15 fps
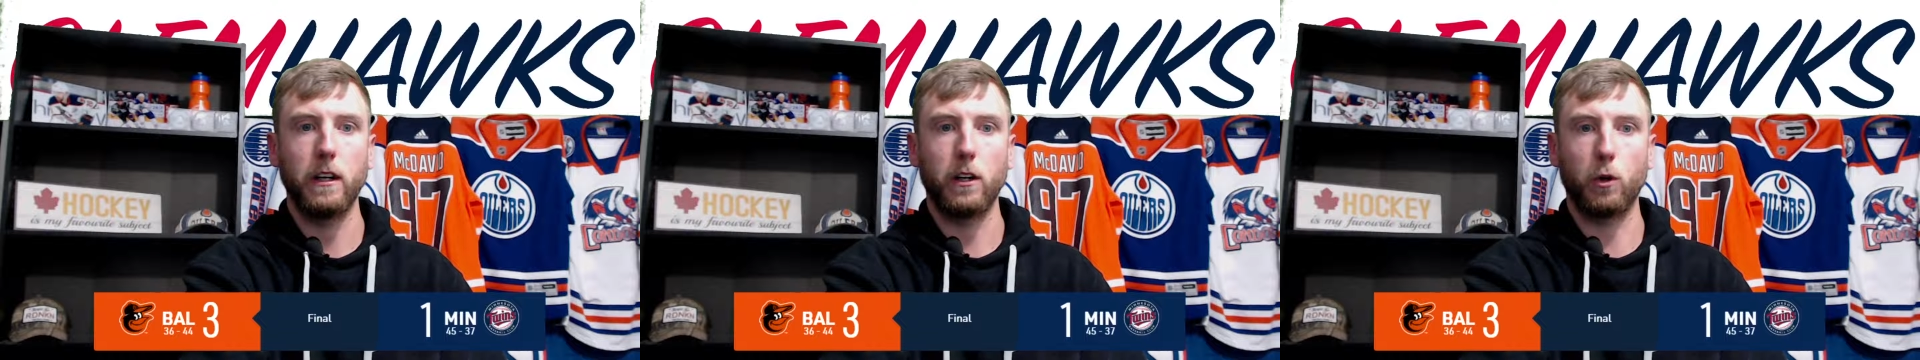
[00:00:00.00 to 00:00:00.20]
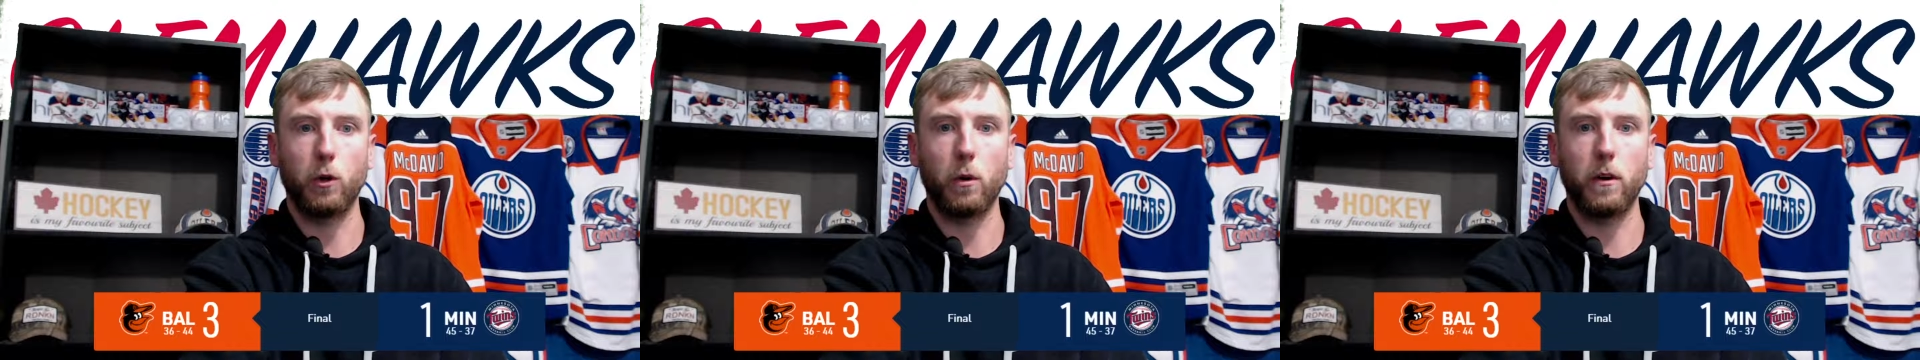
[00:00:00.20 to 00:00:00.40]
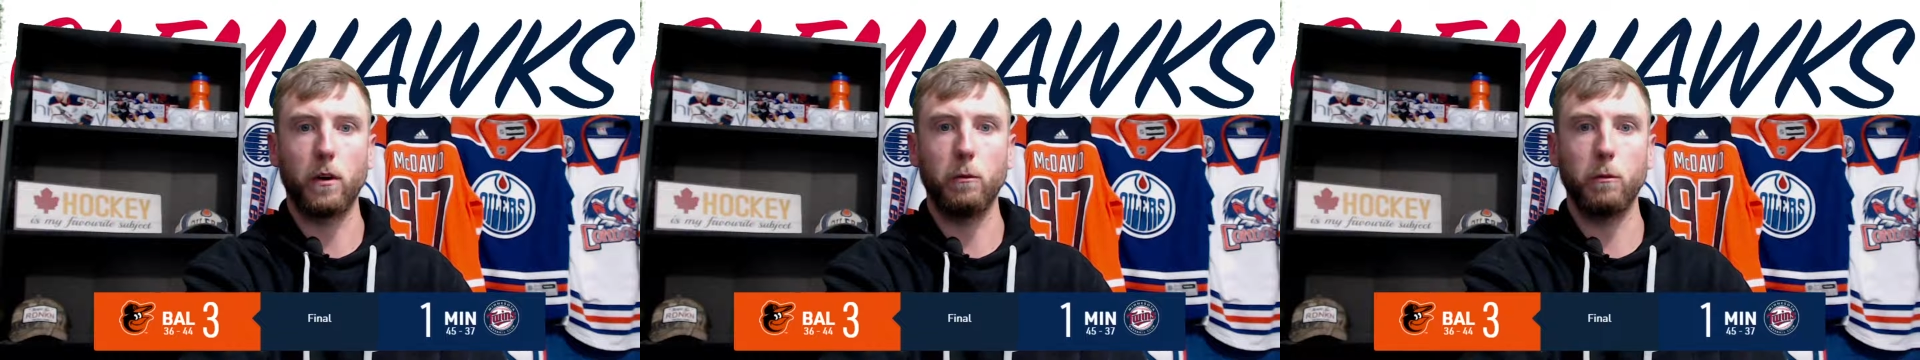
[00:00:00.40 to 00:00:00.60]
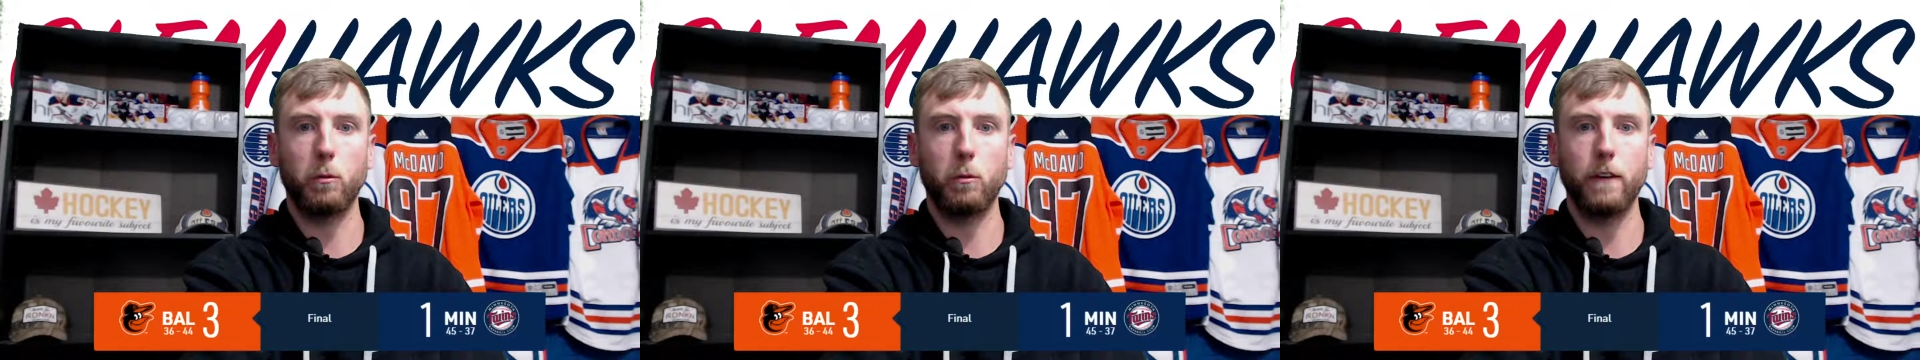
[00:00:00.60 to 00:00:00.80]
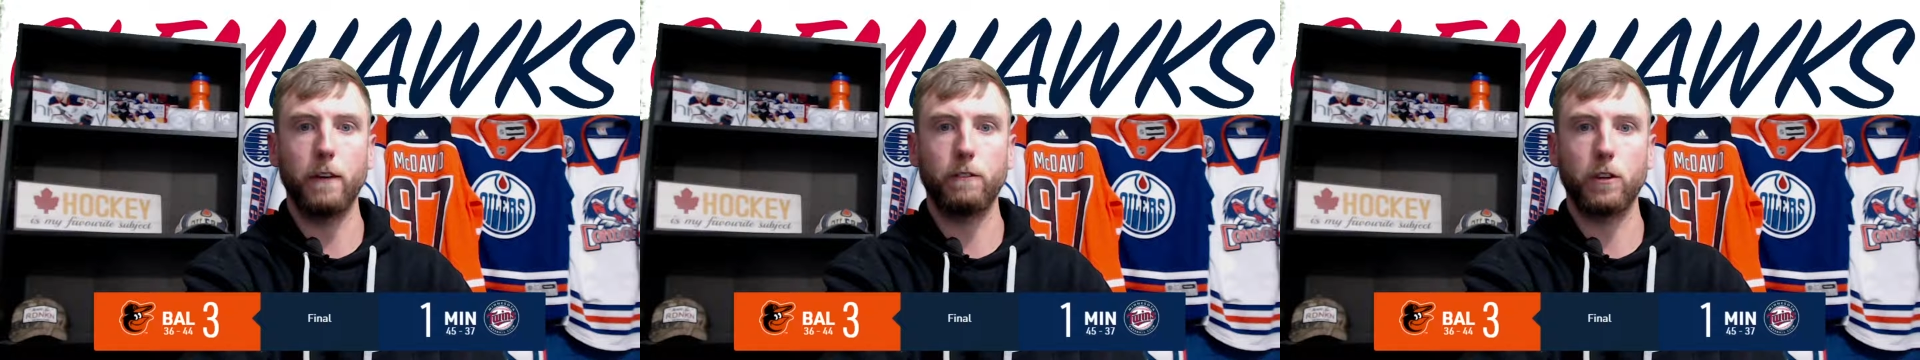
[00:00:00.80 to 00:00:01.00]
Gordon
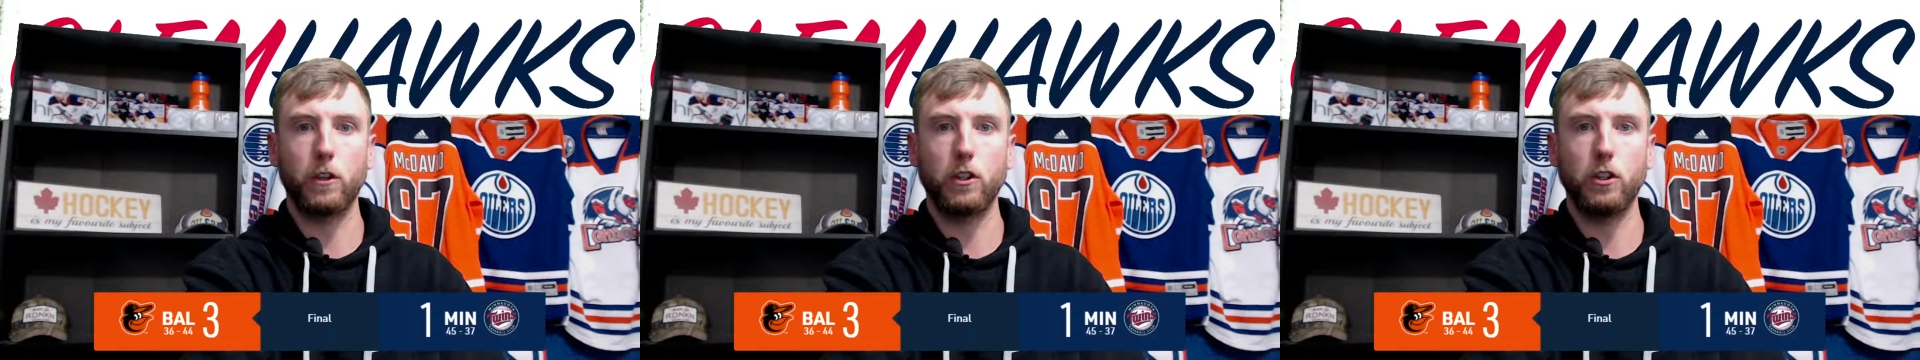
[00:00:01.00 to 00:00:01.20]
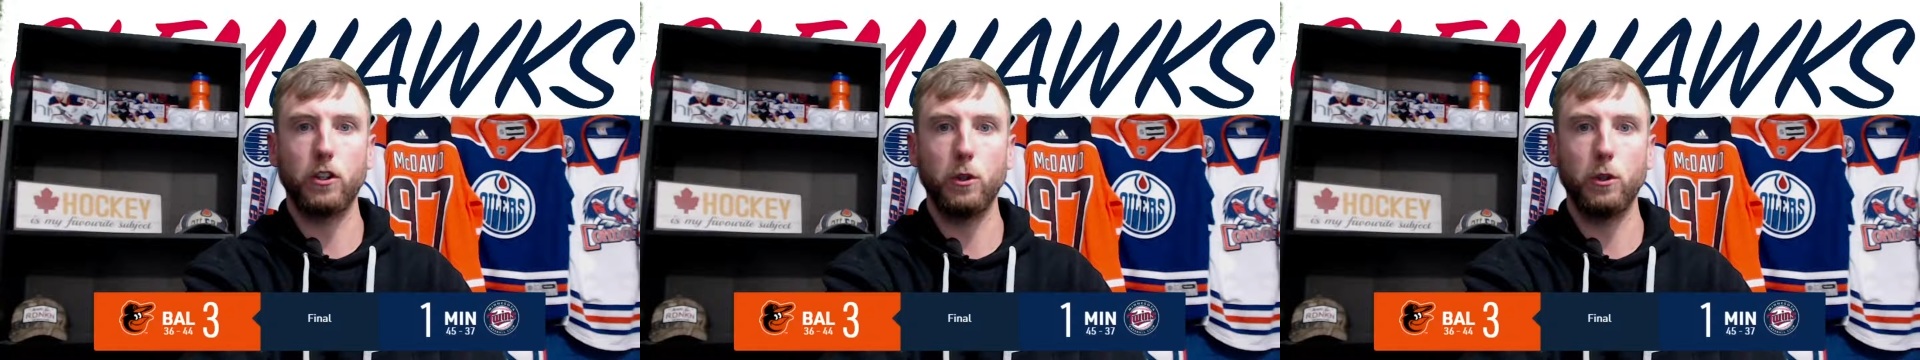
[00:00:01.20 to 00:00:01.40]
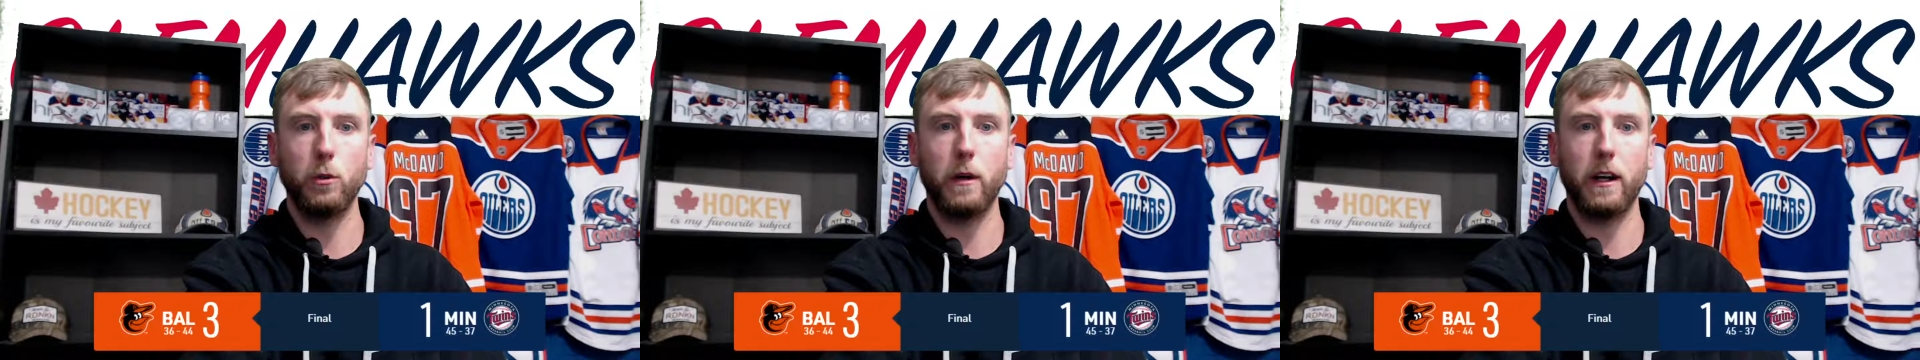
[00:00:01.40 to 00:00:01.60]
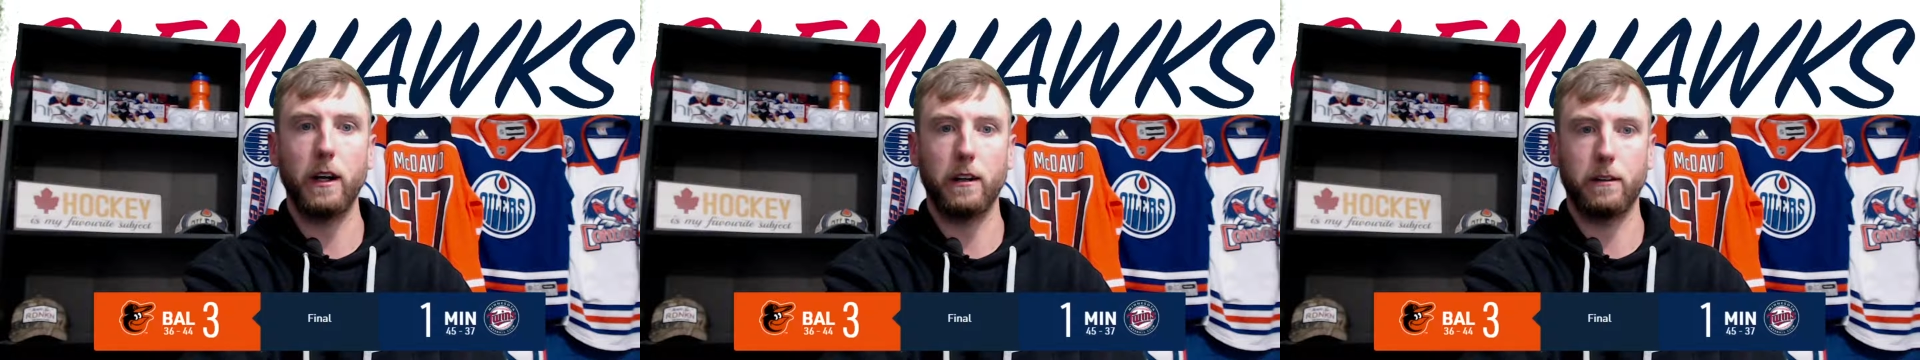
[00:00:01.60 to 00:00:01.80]
one for two.